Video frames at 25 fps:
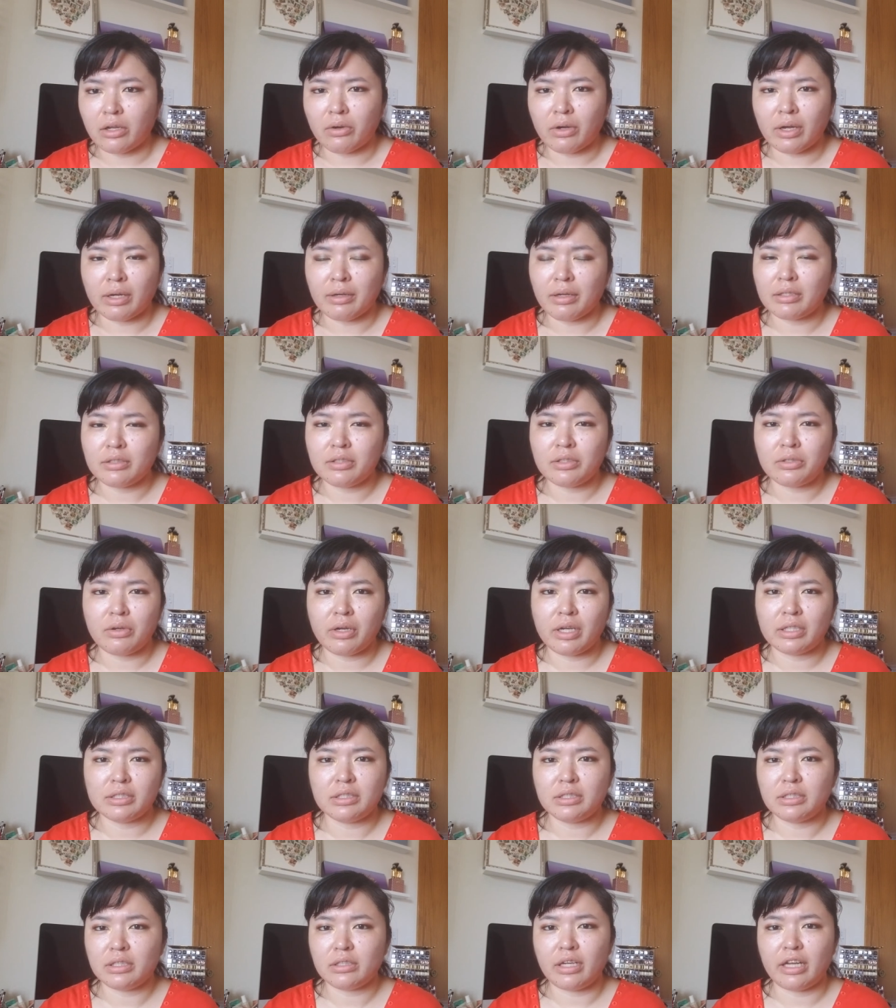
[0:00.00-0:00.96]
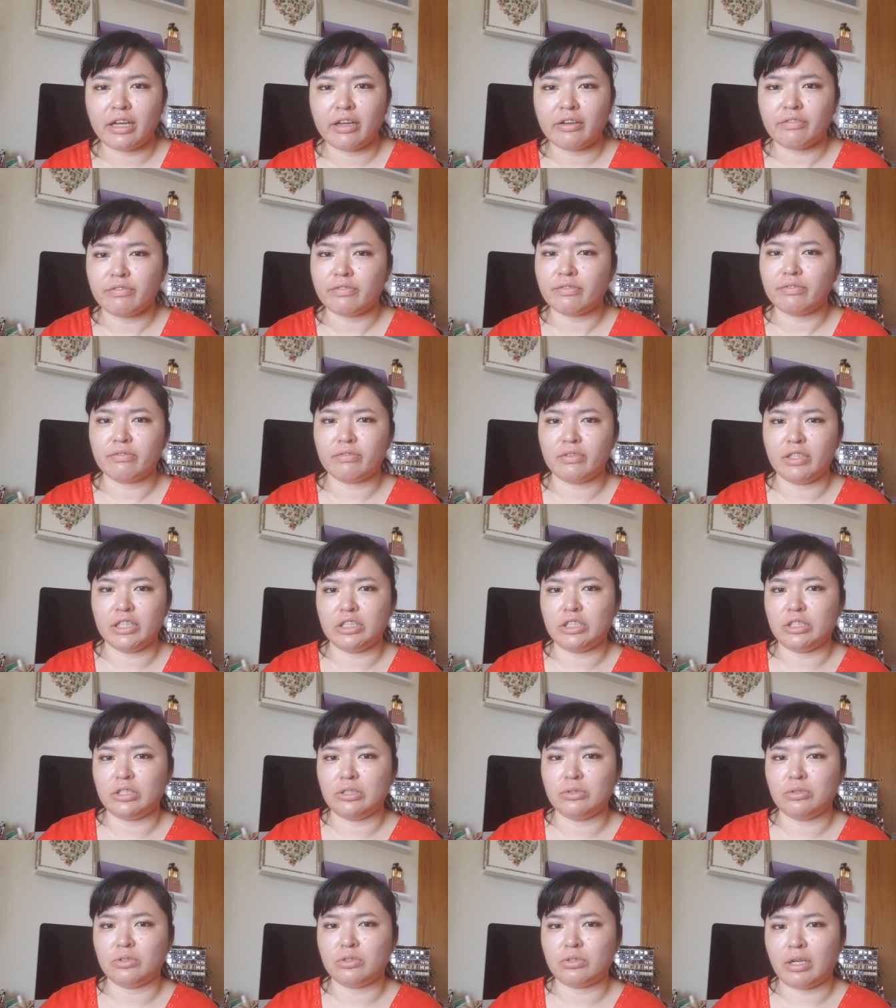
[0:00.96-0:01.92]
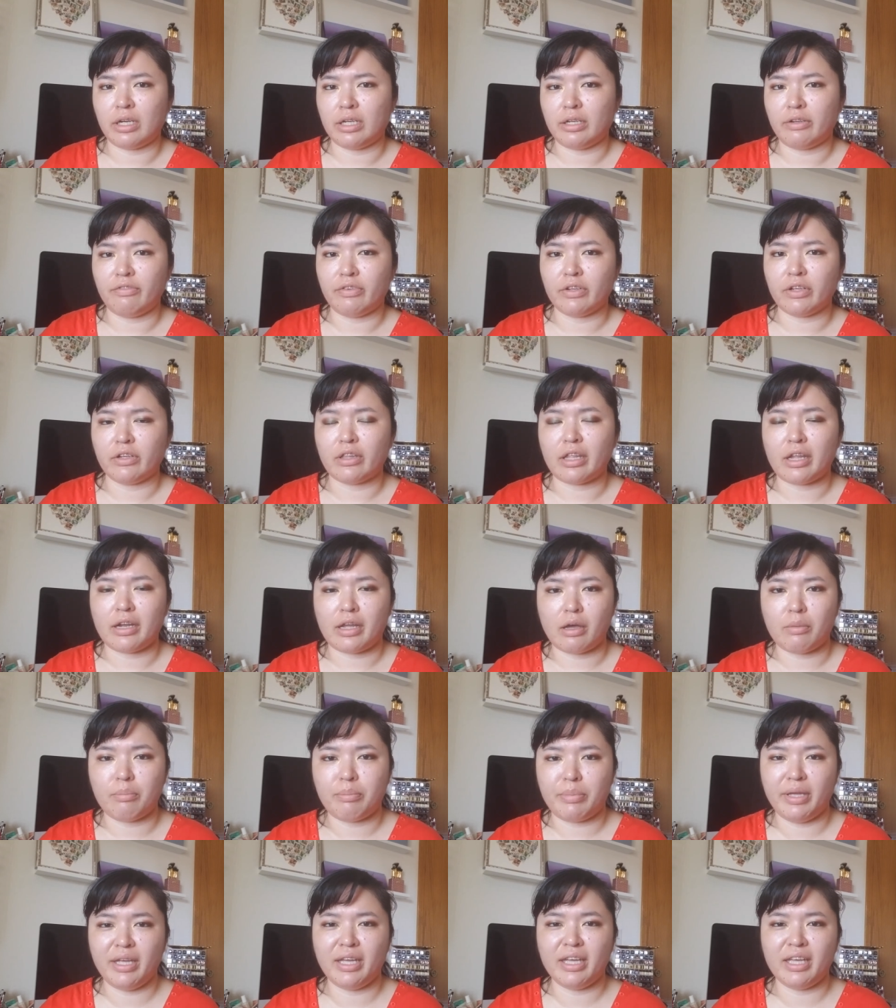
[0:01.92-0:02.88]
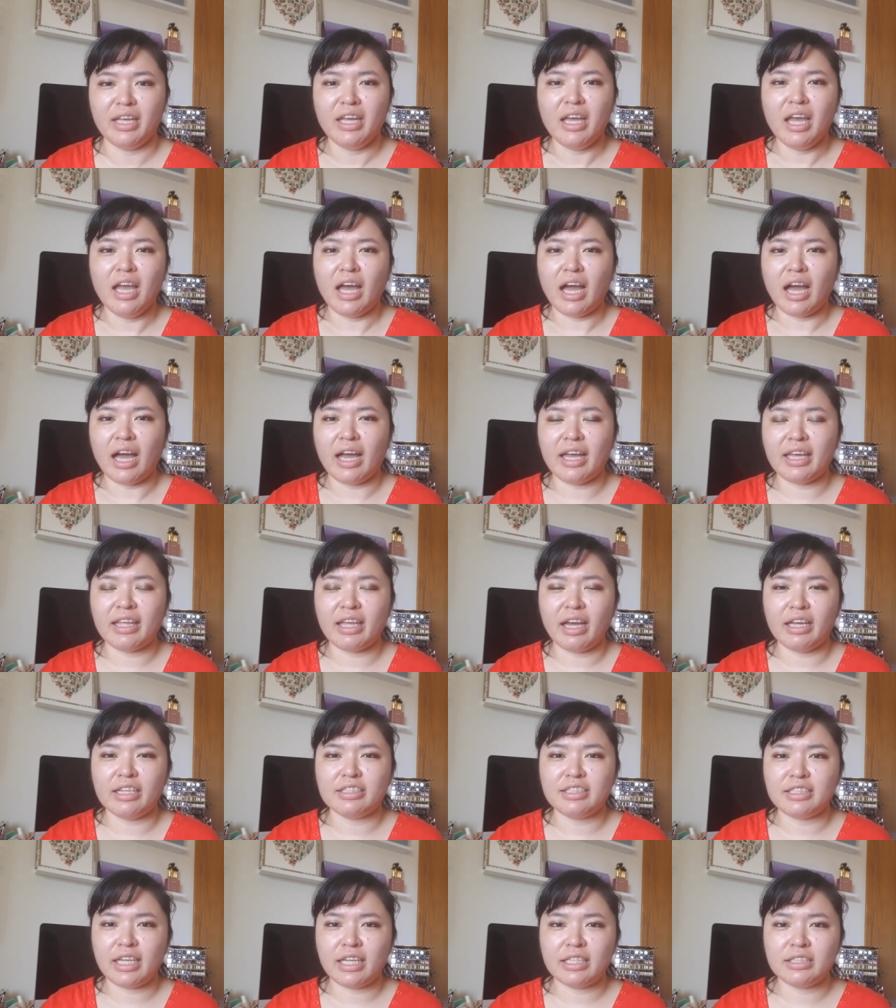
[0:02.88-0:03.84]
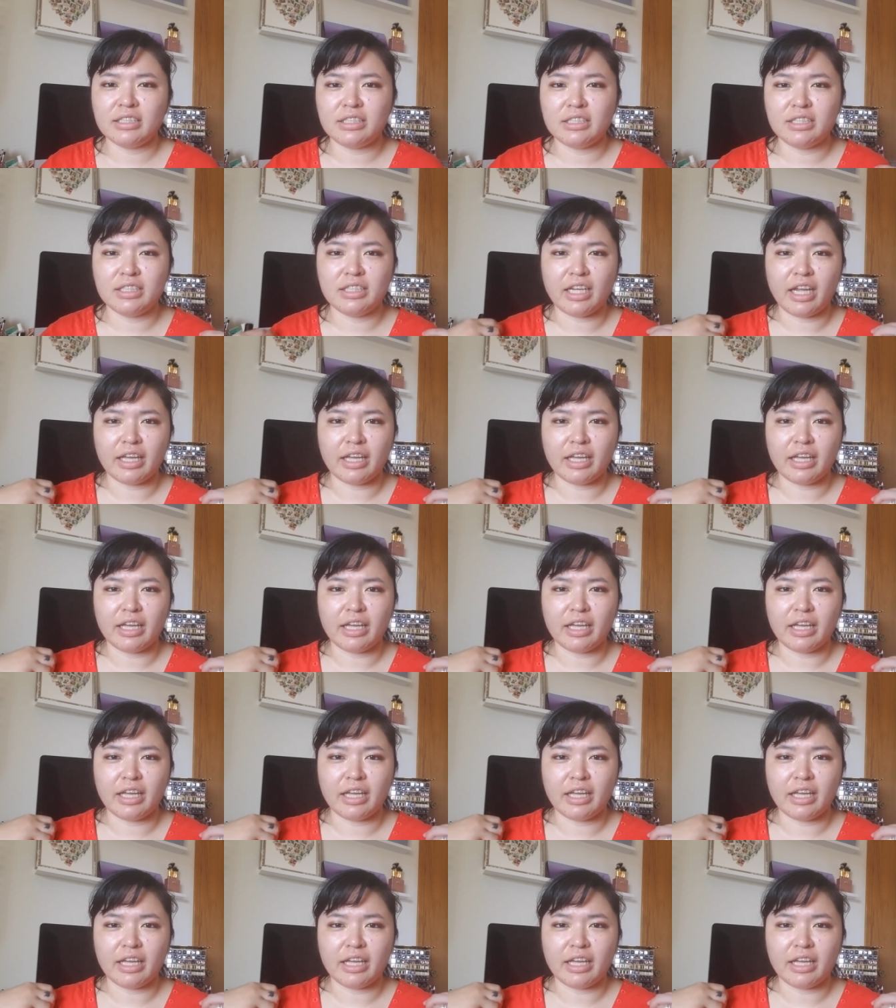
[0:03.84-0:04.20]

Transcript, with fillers: I, you know, I still have issues trying to figure that out, but I, I tend,